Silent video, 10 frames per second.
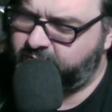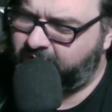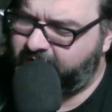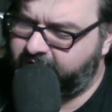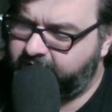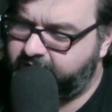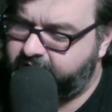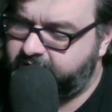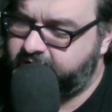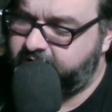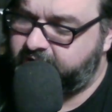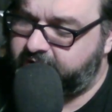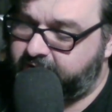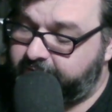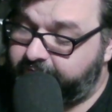Why?
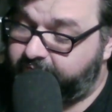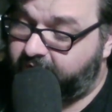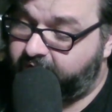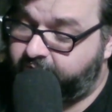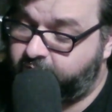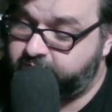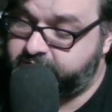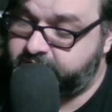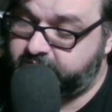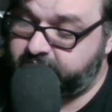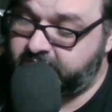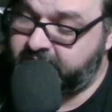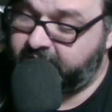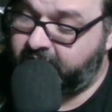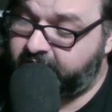First, the
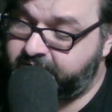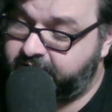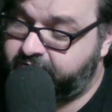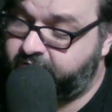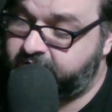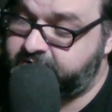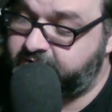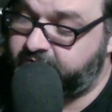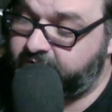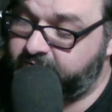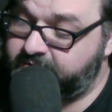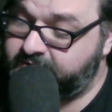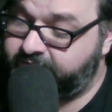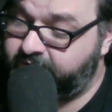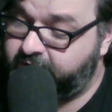technology to track cell phones is
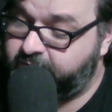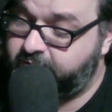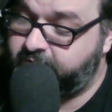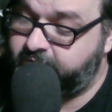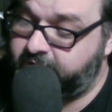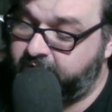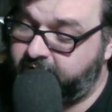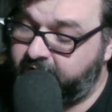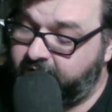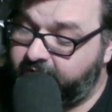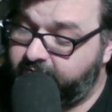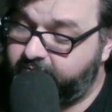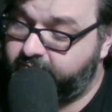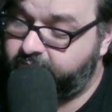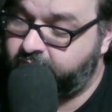available over the internet.
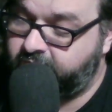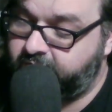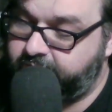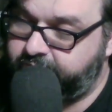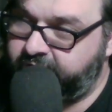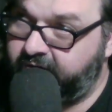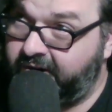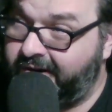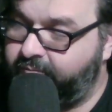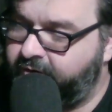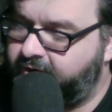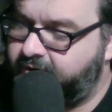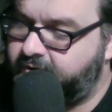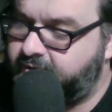Well, the deep net.